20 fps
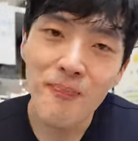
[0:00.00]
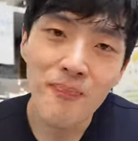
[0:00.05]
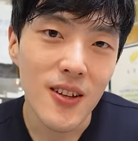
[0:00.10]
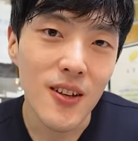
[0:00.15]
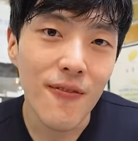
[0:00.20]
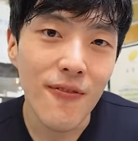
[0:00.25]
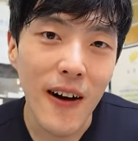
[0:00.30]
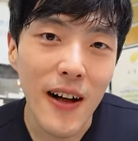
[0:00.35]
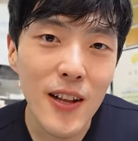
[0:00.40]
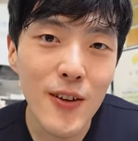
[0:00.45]

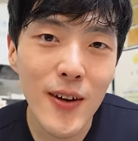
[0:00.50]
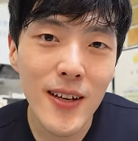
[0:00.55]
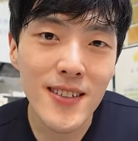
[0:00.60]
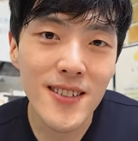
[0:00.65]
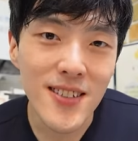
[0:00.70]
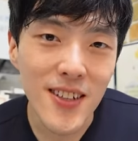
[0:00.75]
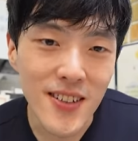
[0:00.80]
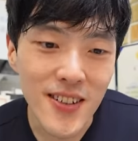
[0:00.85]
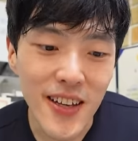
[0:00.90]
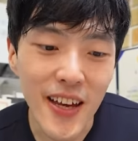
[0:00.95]
The following
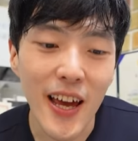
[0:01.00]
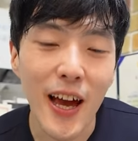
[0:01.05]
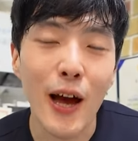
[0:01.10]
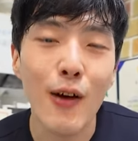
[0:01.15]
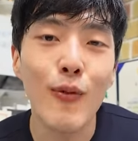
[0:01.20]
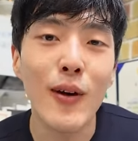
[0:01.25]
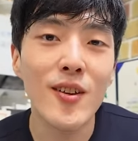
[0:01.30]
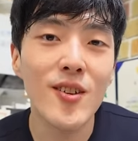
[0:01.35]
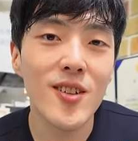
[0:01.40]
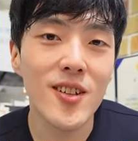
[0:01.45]
Sunday,
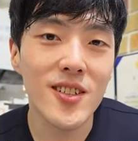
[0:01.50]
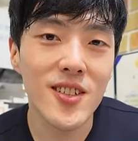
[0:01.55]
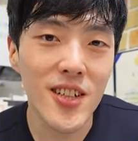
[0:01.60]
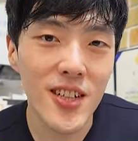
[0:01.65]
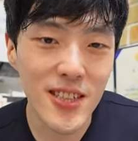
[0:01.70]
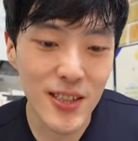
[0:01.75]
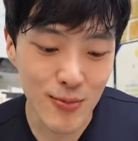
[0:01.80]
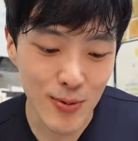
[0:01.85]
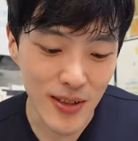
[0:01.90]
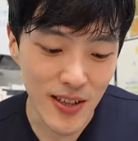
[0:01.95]
I went to the
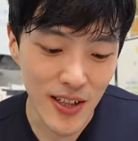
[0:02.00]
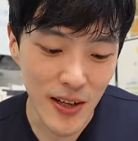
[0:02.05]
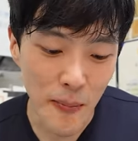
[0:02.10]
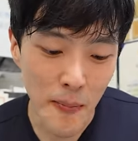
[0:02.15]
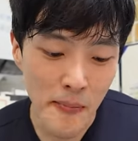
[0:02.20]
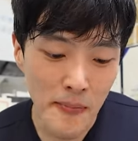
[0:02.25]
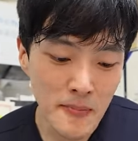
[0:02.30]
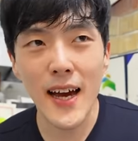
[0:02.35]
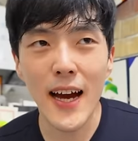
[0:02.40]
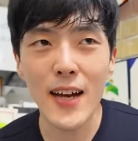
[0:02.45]
church with him.
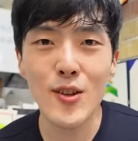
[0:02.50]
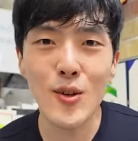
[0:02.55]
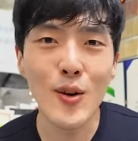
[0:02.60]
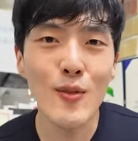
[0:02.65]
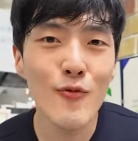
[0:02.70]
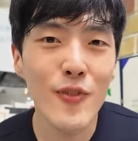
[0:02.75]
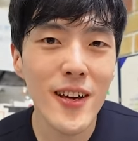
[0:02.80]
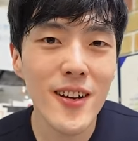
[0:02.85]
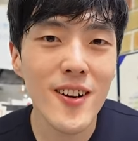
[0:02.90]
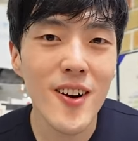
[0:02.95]
I
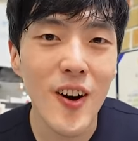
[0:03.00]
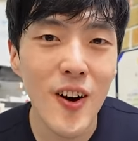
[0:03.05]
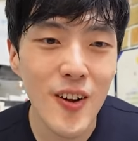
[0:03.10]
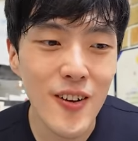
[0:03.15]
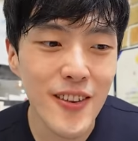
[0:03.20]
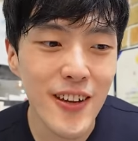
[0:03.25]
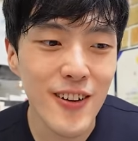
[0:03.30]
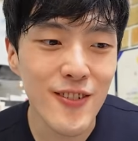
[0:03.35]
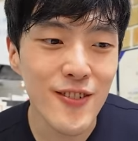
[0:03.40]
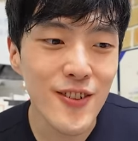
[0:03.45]
don't
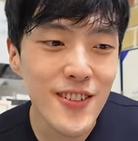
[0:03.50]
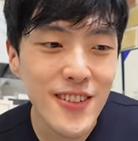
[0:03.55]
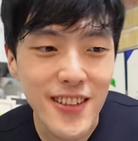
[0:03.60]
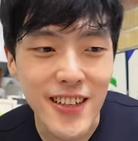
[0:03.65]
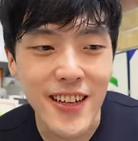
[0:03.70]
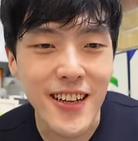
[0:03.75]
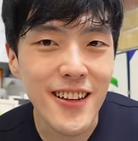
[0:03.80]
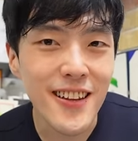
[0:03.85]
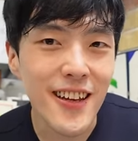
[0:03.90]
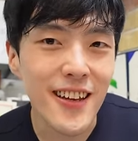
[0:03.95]
recall their
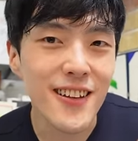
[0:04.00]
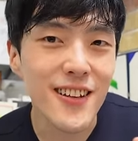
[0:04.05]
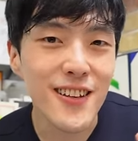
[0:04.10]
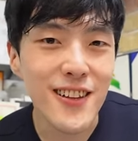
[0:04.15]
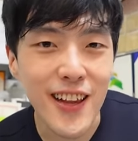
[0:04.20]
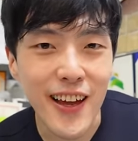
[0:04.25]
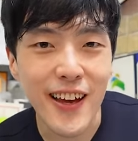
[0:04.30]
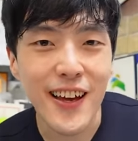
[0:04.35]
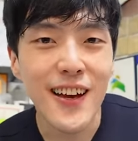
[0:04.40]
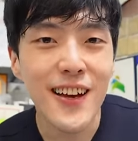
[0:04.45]
routine. They
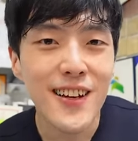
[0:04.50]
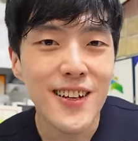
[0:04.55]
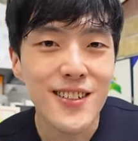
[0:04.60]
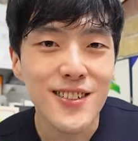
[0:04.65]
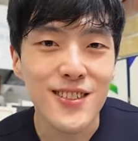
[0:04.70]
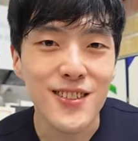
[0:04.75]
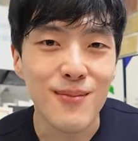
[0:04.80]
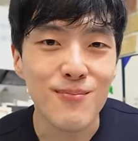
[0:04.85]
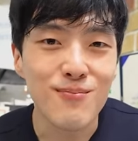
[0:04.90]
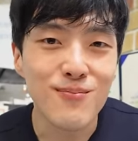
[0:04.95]
did like
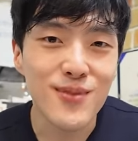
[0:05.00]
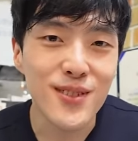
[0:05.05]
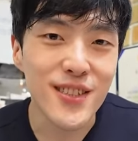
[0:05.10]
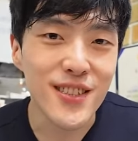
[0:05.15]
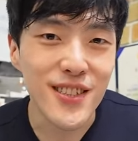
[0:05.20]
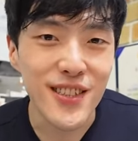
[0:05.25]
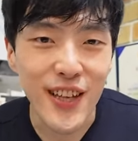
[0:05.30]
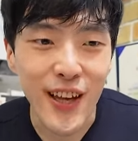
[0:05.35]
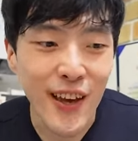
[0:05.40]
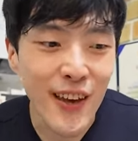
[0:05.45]
some
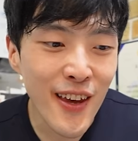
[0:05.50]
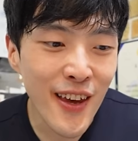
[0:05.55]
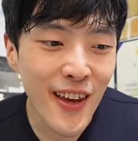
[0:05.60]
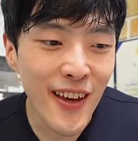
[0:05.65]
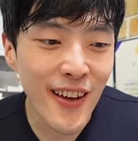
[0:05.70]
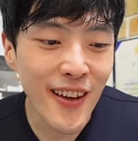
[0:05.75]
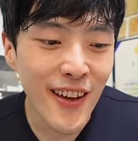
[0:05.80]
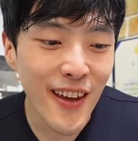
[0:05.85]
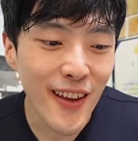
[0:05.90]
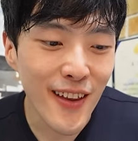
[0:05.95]

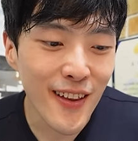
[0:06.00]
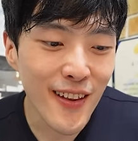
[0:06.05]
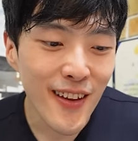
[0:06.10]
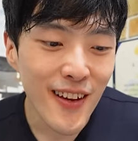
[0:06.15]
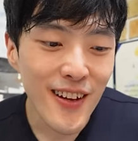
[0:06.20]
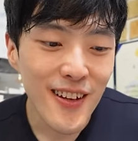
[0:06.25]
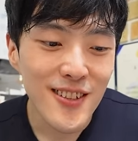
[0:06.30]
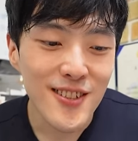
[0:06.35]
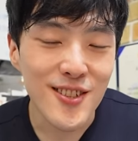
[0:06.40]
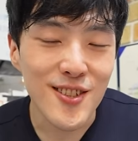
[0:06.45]
singing and
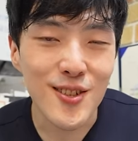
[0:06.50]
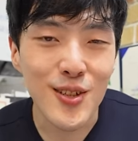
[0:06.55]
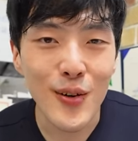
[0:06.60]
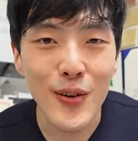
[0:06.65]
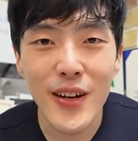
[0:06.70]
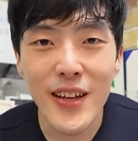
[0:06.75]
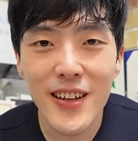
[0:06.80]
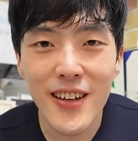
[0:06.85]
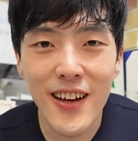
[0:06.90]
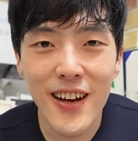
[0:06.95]

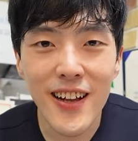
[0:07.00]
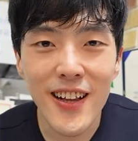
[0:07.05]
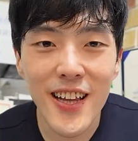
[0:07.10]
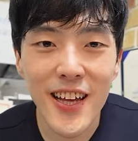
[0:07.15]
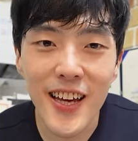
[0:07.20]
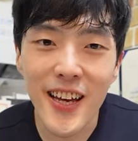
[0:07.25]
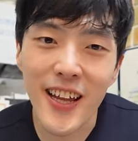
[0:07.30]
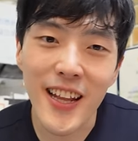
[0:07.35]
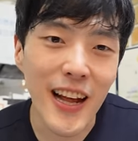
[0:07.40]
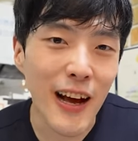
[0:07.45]

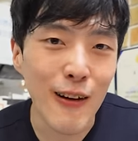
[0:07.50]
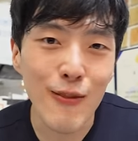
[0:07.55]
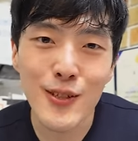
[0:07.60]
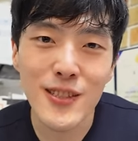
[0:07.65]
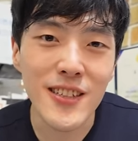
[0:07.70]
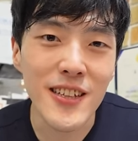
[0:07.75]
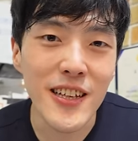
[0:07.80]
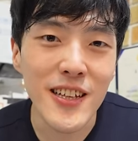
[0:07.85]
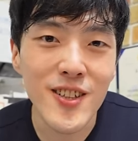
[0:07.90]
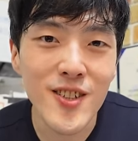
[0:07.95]
storytelling and I
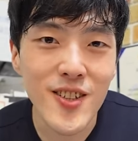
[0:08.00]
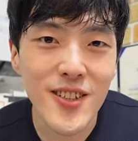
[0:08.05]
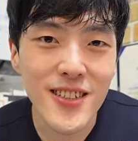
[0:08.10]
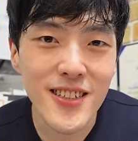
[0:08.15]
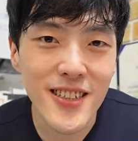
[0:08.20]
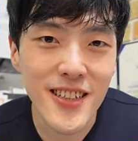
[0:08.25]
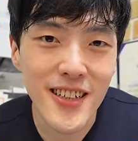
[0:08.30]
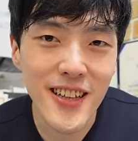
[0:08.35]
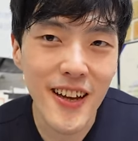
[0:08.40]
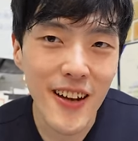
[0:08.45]
wasn't
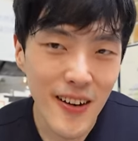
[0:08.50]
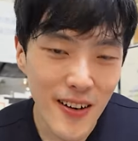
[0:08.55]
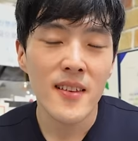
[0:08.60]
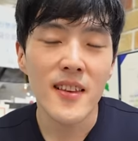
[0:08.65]
interested.